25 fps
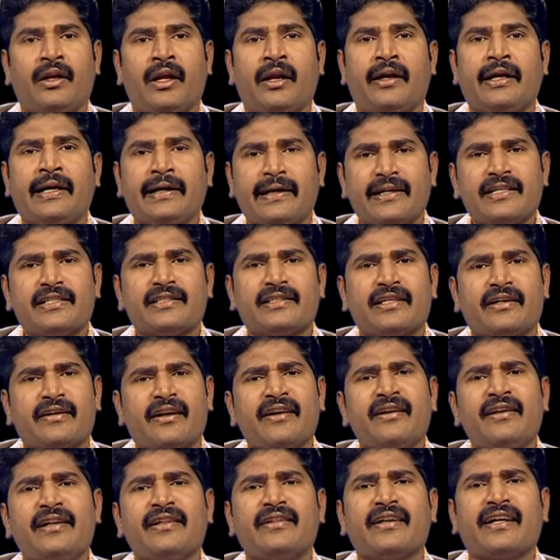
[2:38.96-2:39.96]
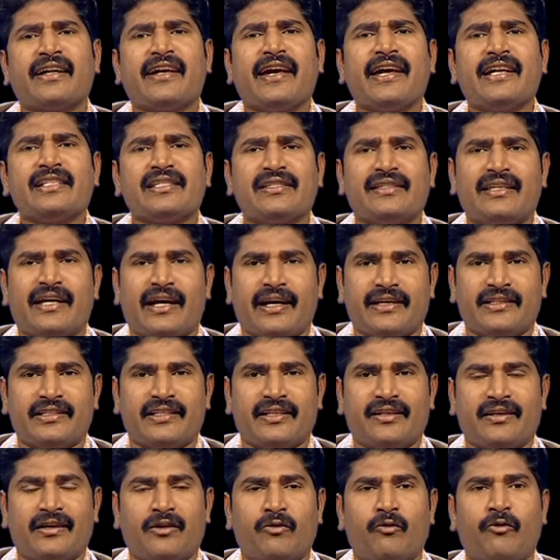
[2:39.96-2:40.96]
It is certainly the case that
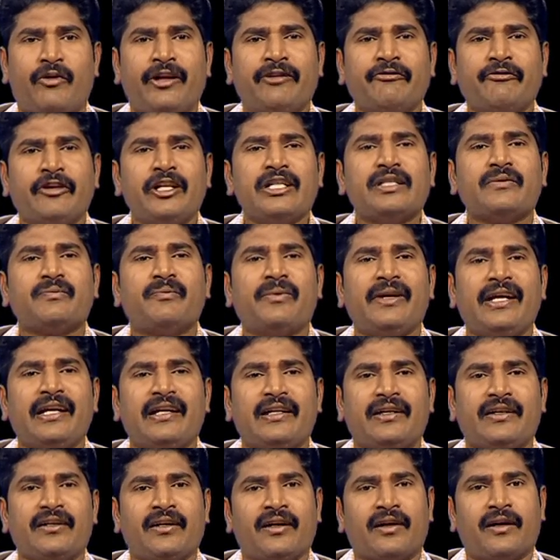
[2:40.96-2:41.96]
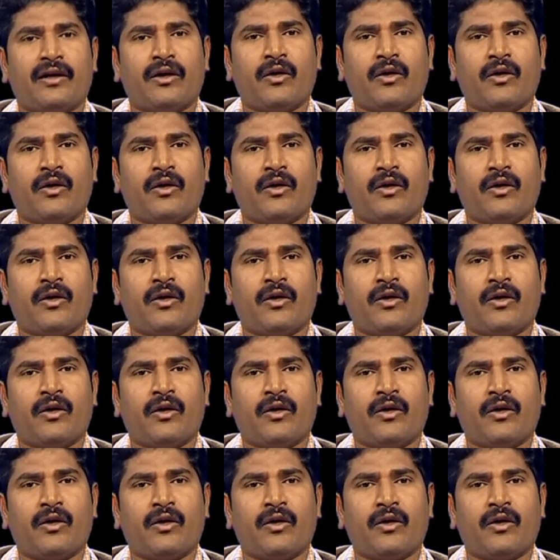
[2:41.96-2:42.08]
when we speak